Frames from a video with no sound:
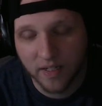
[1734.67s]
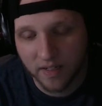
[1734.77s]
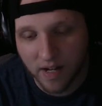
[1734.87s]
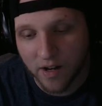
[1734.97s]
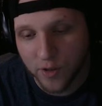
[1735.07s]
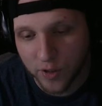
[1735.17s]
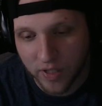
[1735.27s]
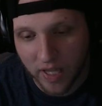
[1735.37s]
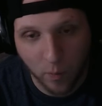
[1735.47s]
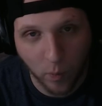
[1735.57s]
Not just
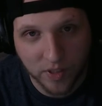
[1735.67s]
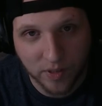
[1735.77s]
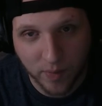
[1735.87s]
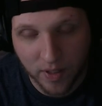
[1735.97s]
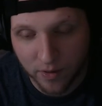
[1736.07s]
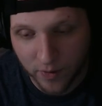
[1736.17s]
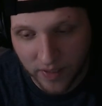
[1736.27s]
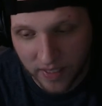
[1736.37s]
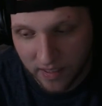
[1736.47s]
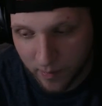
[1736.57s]
like once a month or at the end
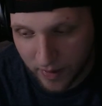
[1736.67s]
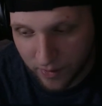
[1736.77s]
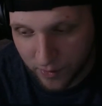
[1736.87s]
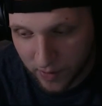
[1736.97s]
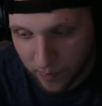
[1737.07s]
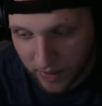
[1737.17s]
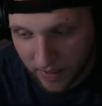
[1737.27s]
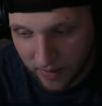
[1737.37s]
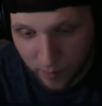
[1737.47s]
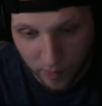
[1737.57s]
of the month or something.
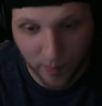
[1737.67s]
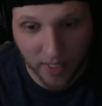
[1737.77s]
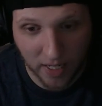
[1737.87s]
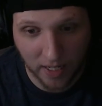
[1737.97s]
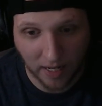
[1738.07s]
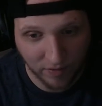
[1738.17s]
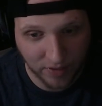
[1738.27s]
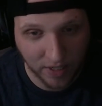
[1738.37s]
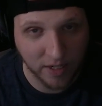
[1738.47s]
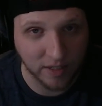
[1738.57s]
When I'm like, I haven't
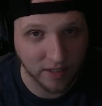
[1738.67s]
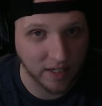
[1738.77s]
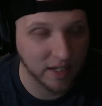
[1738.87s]
done anything.